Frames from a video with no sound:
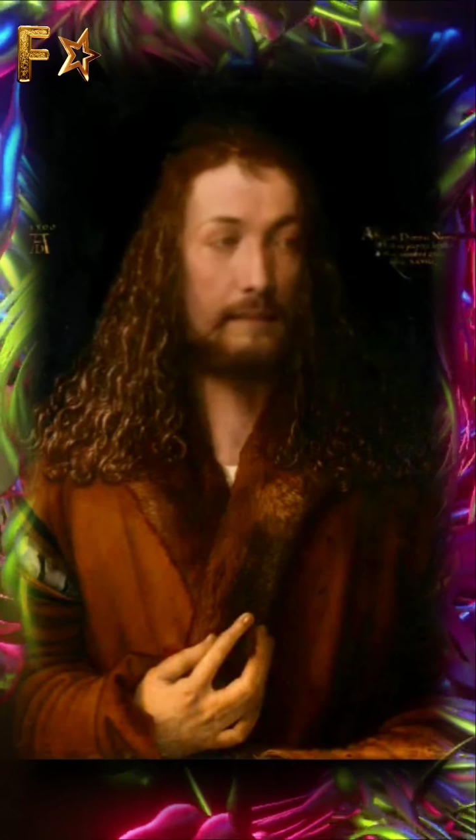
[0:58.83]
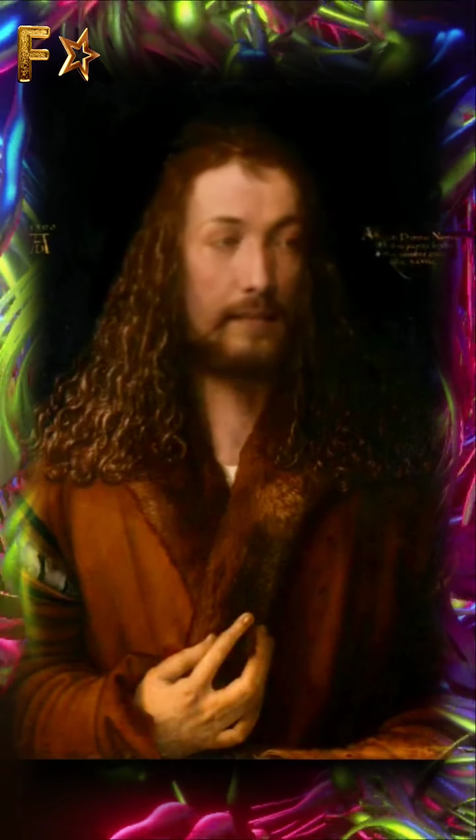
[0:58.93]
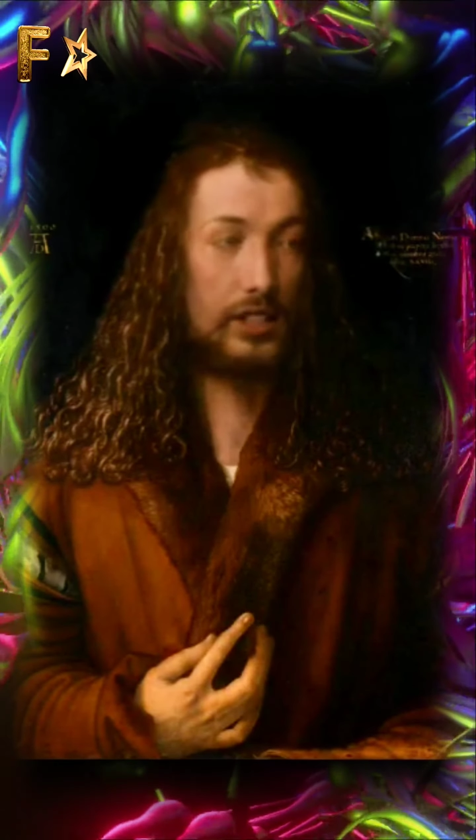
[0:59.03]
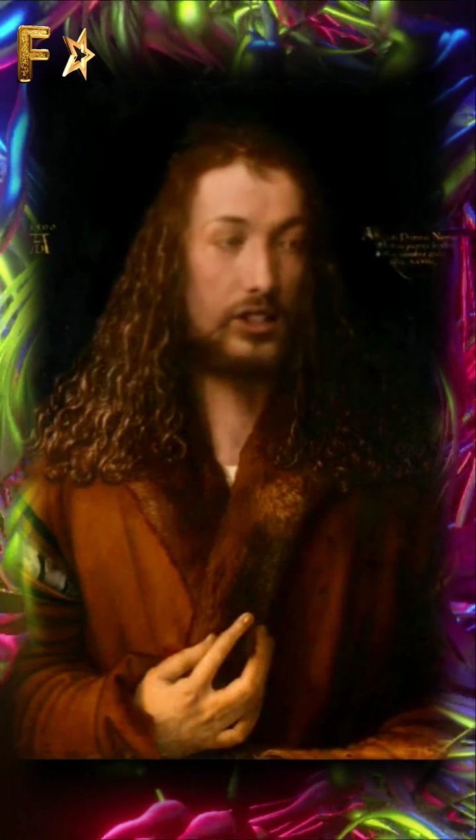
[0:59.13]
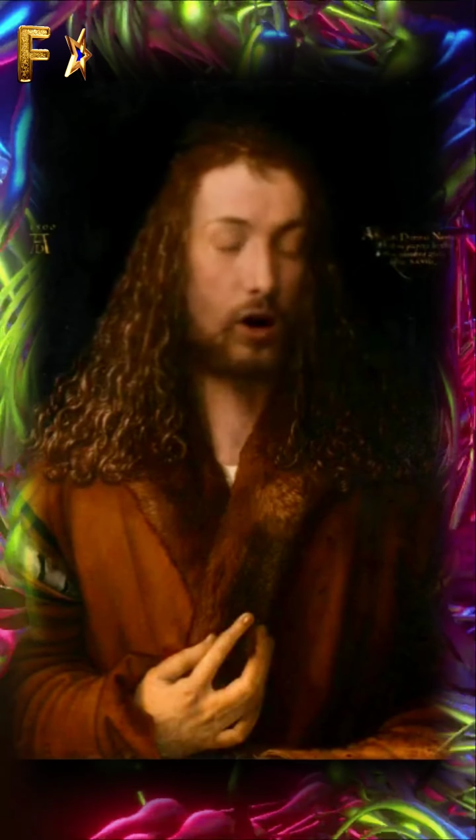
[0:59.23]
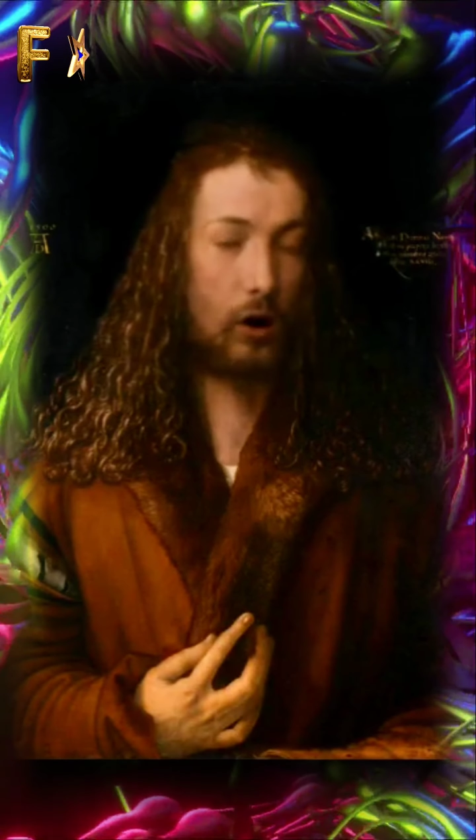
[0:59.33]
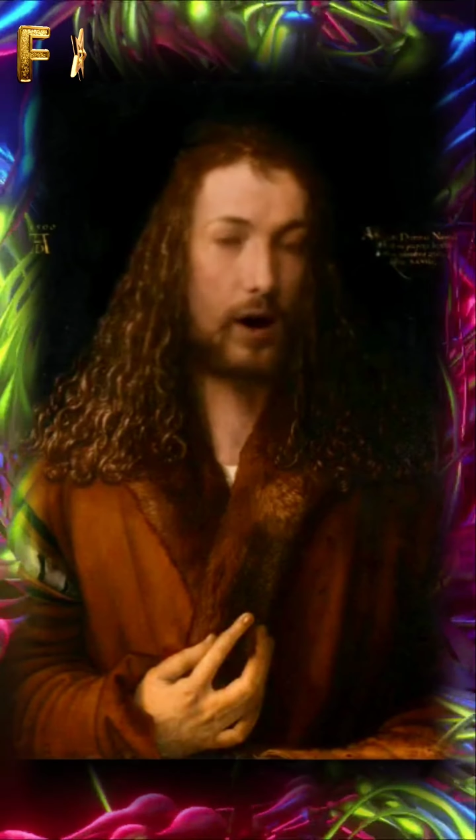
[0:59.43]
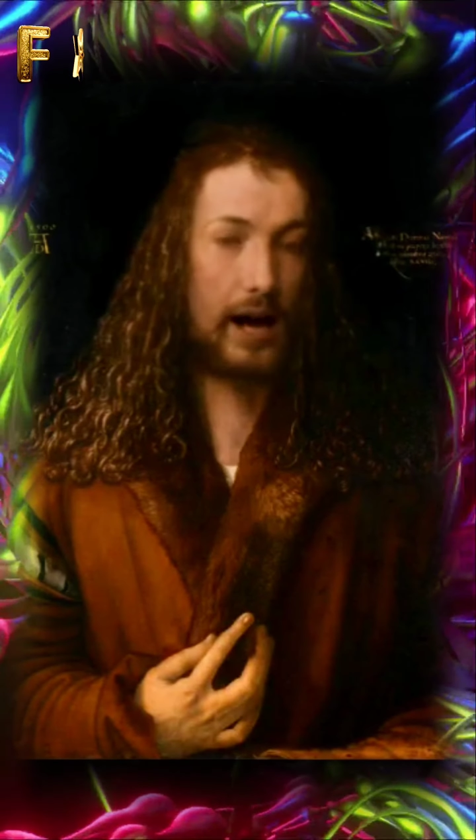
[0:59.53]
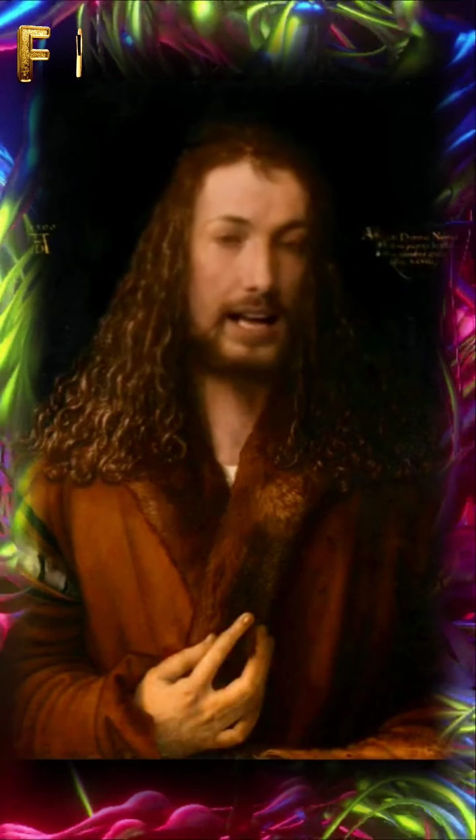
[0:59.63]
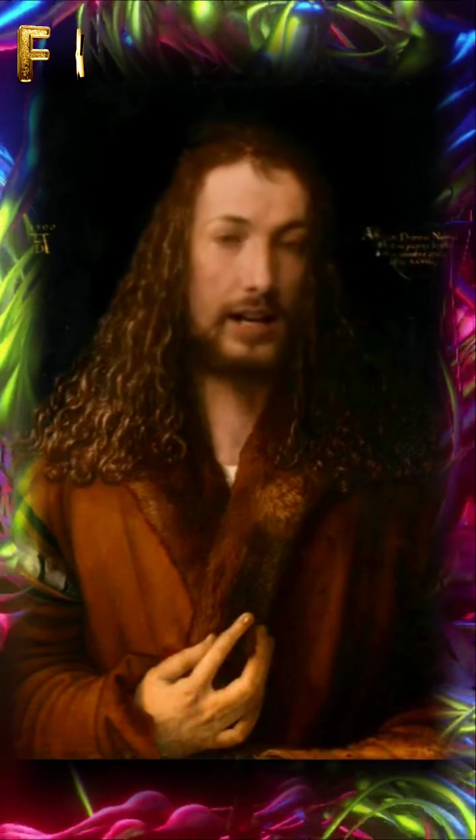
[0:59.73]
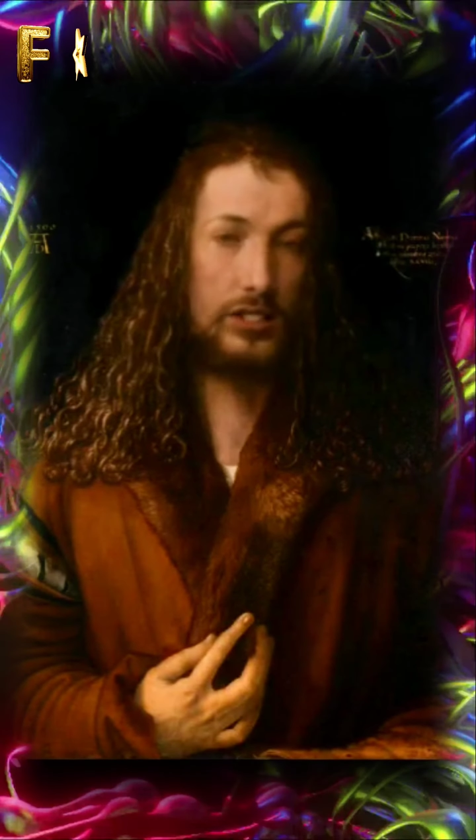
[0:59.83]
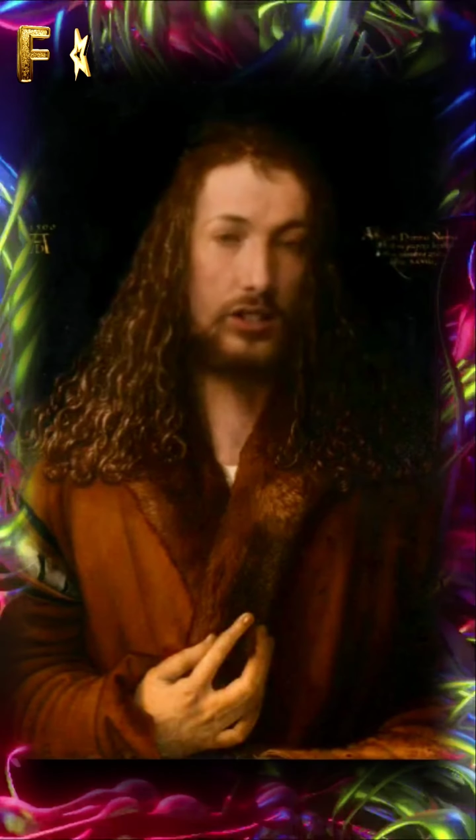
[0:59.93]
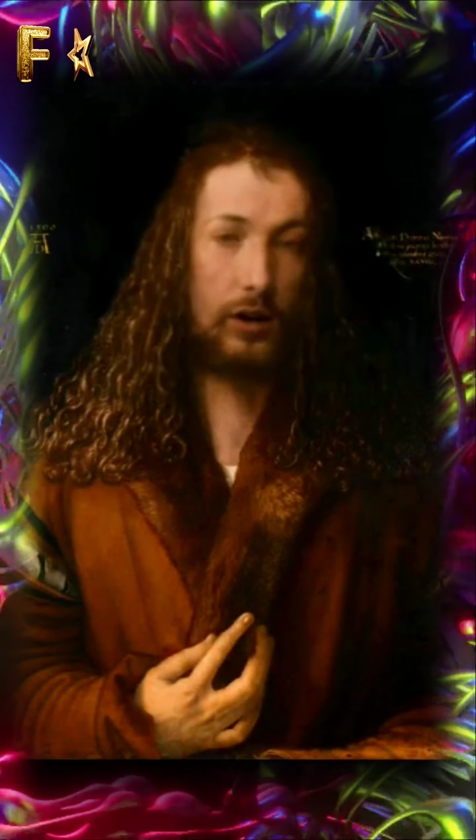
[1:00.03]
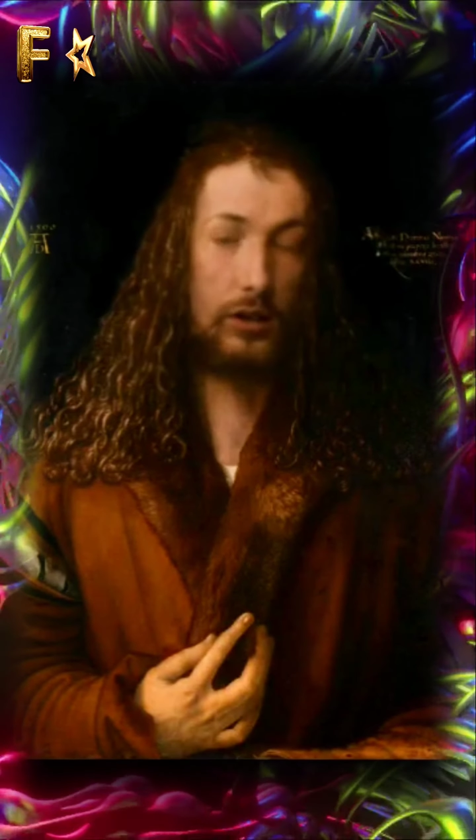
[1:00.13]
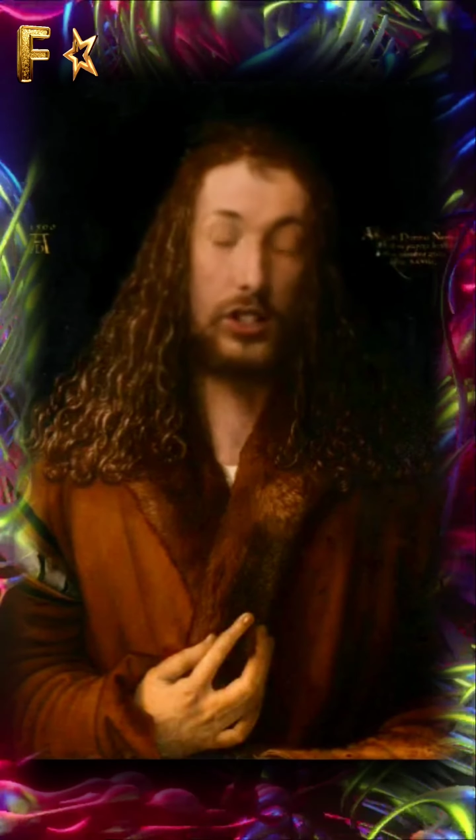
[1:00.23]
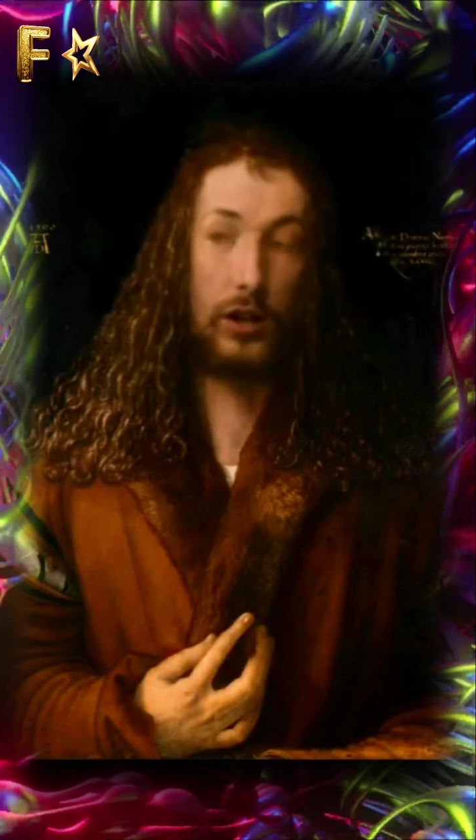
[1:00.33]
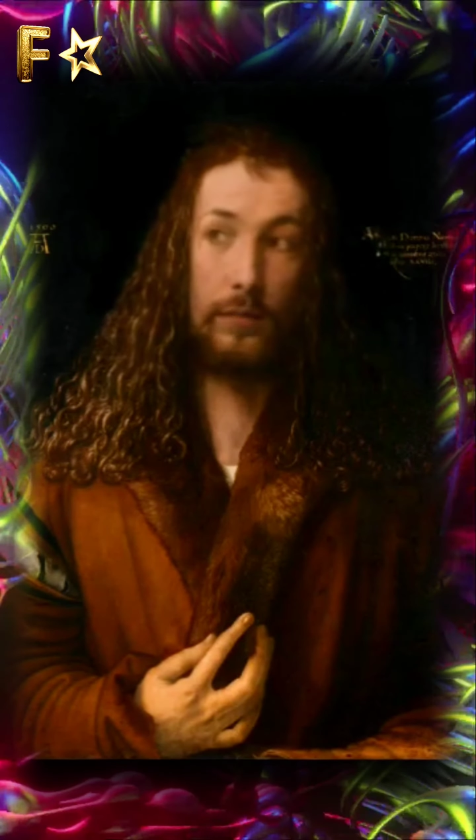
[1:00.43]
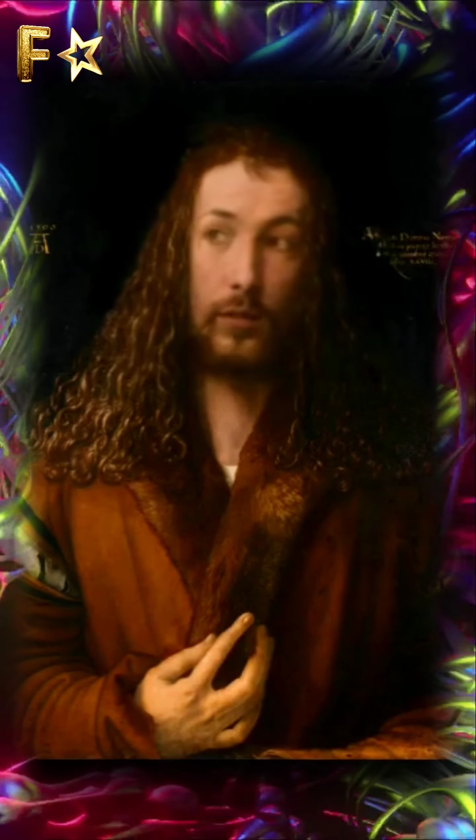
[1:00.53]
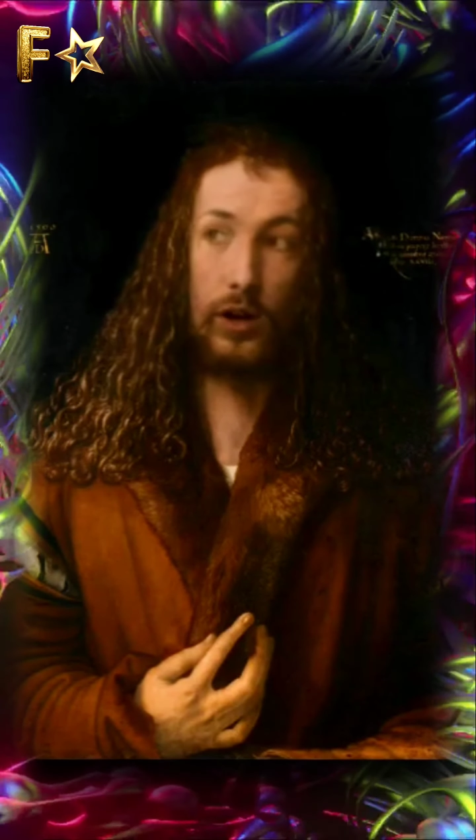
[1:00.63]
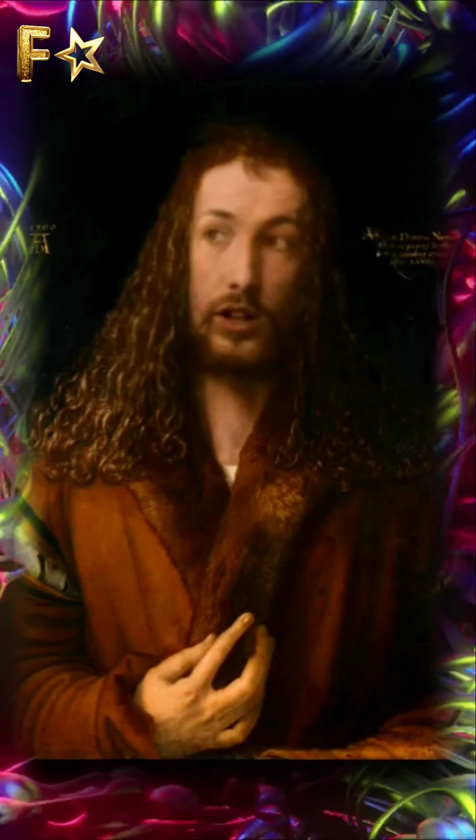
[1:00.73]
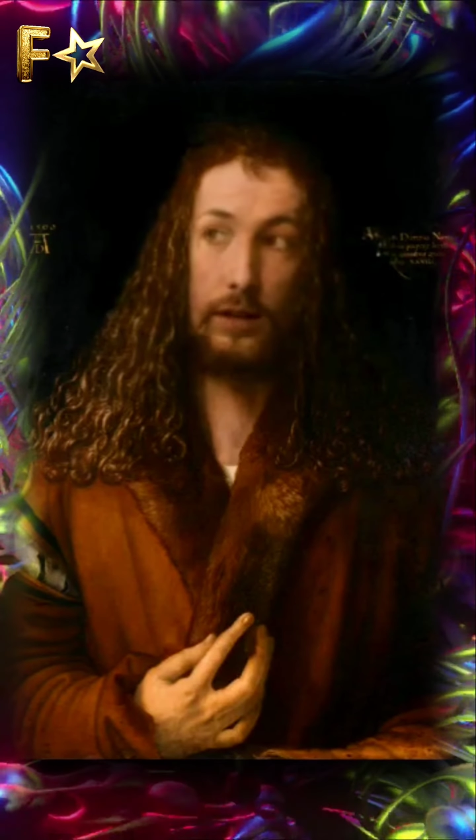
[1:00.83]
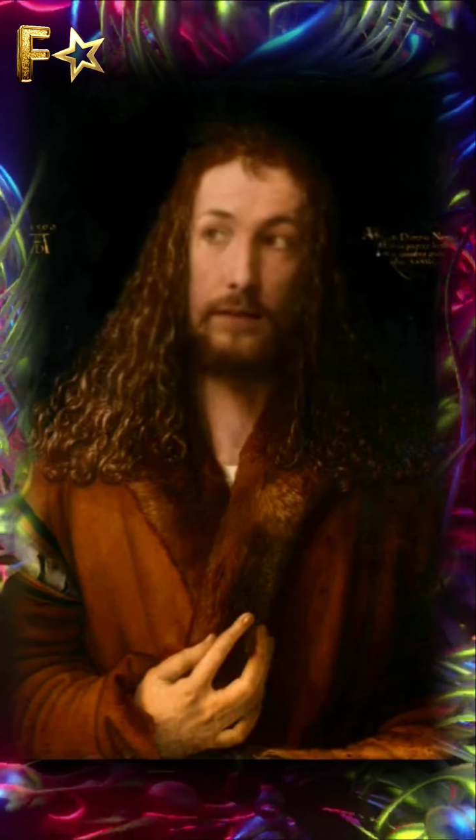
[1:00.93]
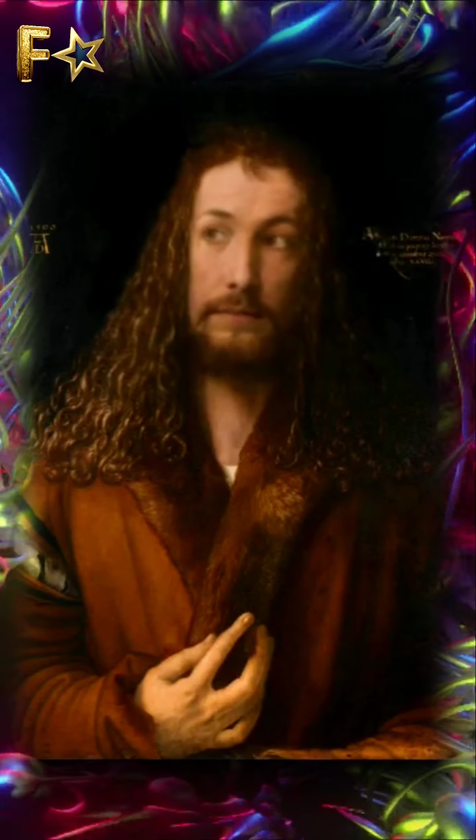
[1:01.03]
This is already his third self-portrait,